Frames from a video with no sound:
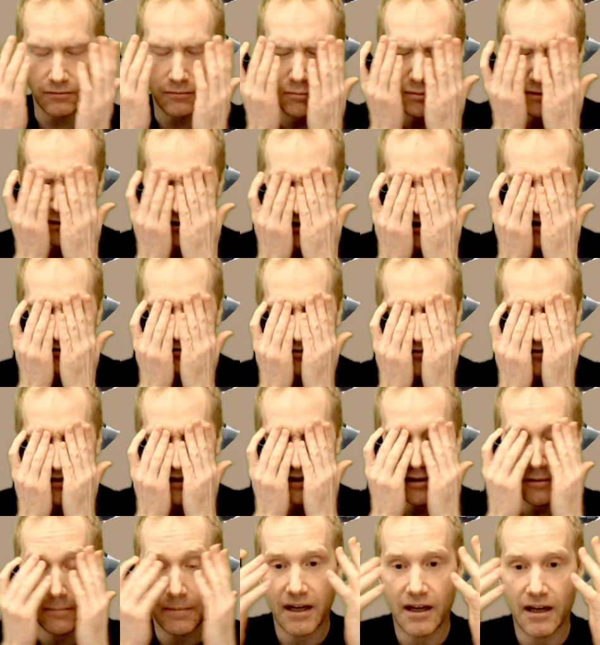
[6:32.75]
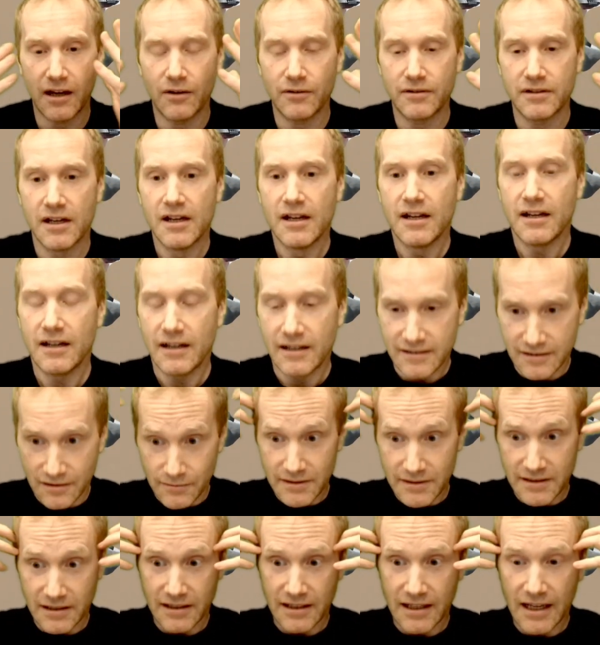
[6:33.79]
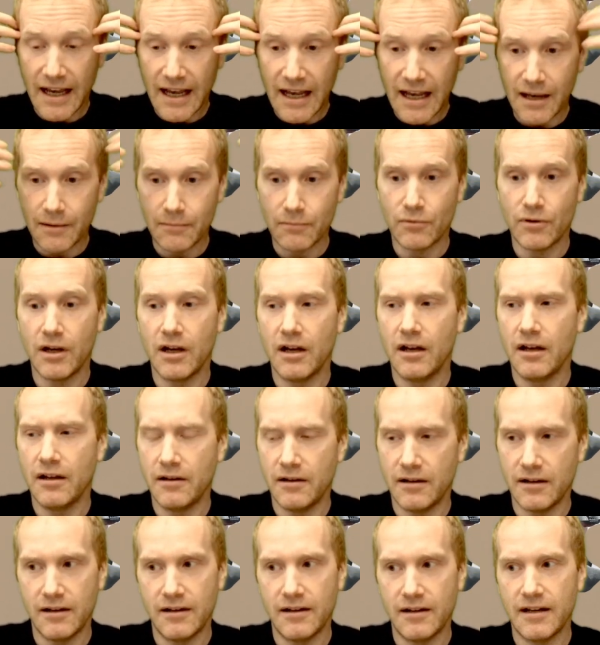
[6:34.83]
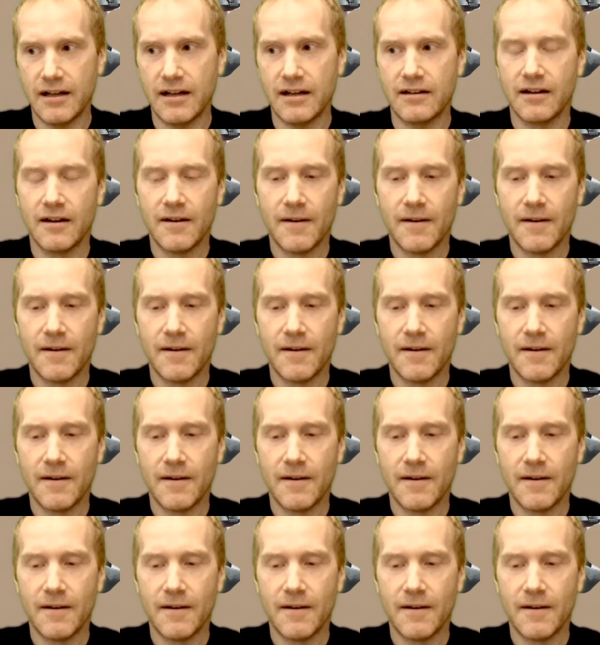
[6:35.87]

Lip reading: We tend to think about as there is a camera and that